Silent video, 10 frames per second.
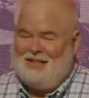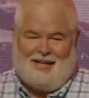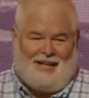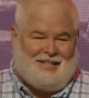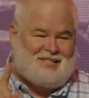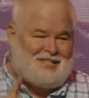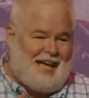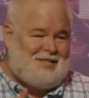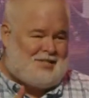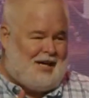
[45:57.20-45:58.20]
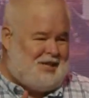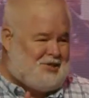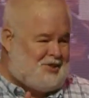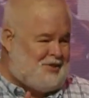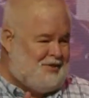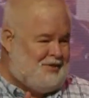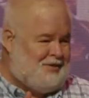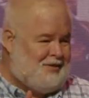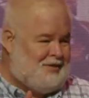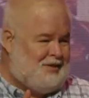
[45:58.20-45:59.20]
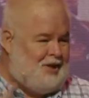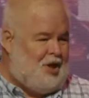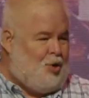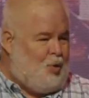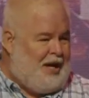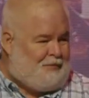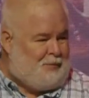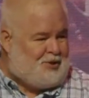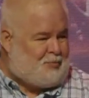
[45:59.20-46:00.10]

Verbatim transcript: He sent us away from his